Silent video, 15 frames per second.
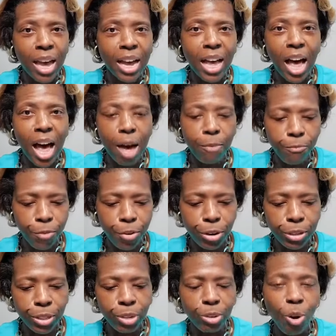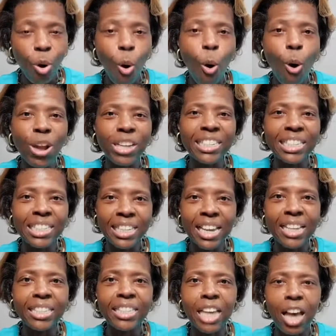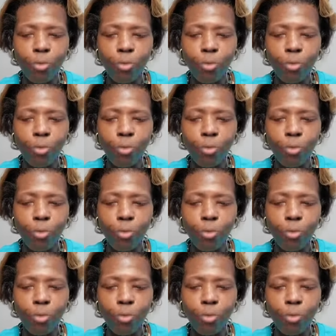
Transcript: comfort, or a sense